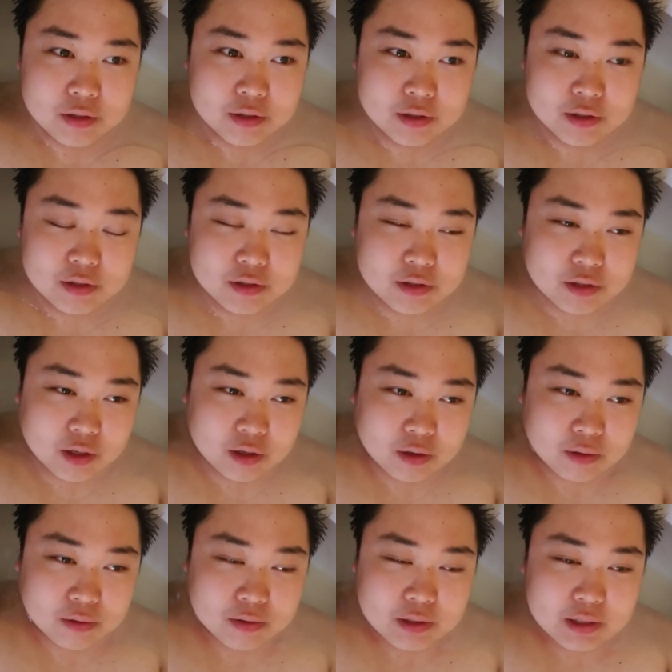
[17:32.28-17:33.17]

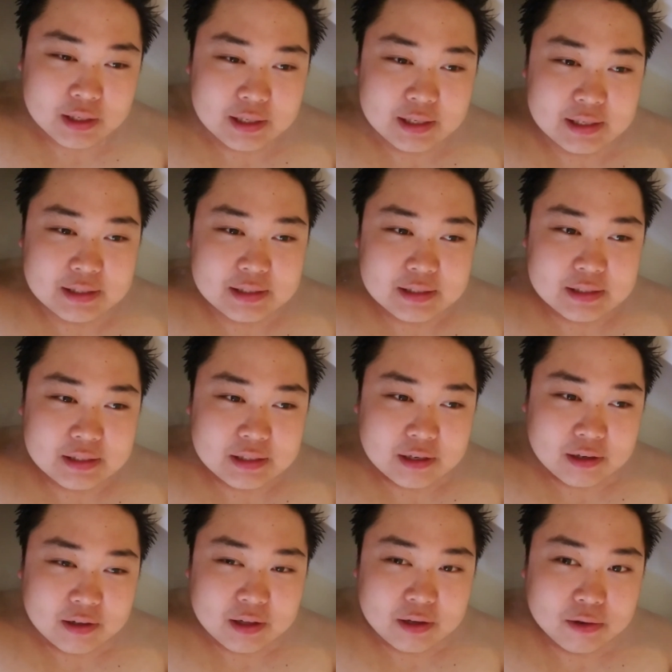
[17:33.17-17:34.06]
So, it
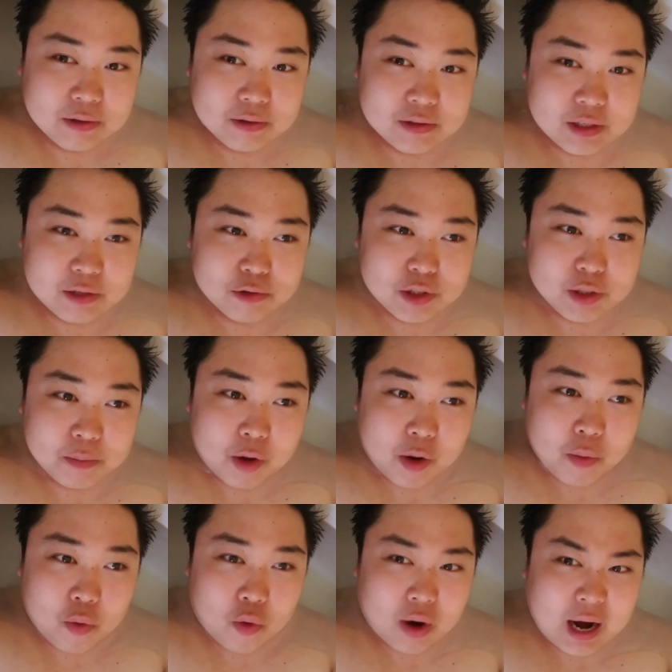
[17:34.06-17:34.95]
was a
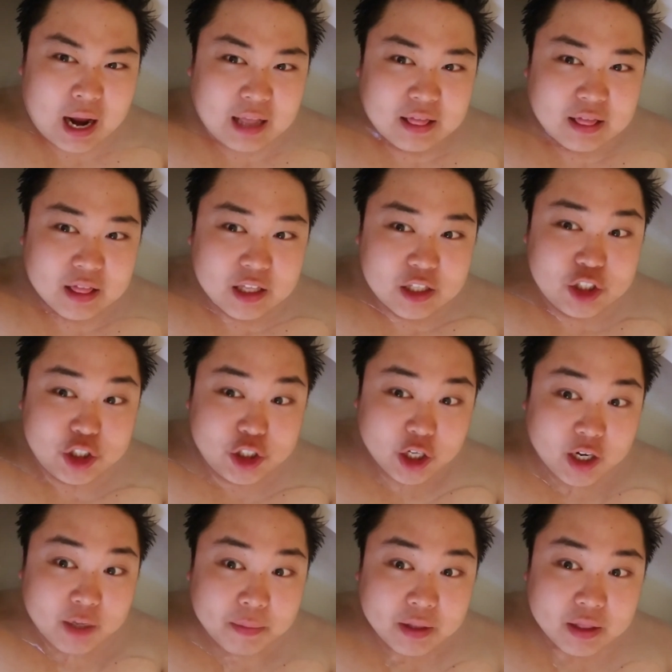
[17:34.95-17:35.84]
moment where I
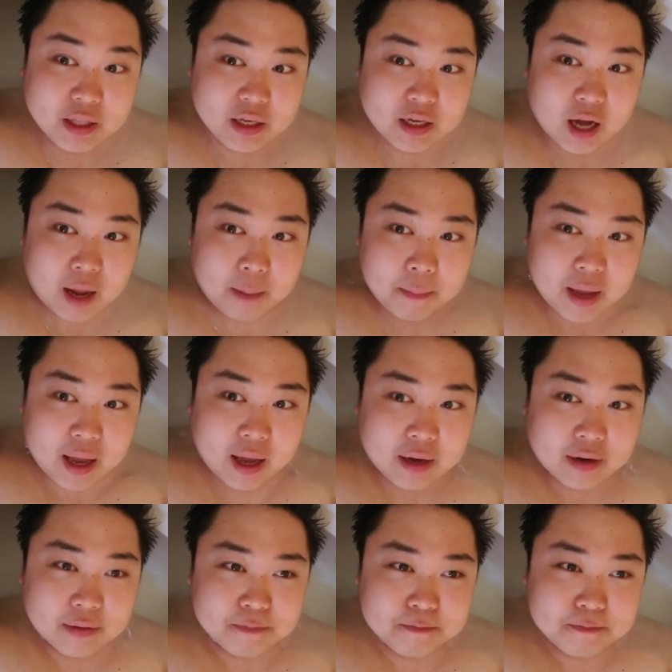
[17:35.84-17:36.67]
legitimately got mad.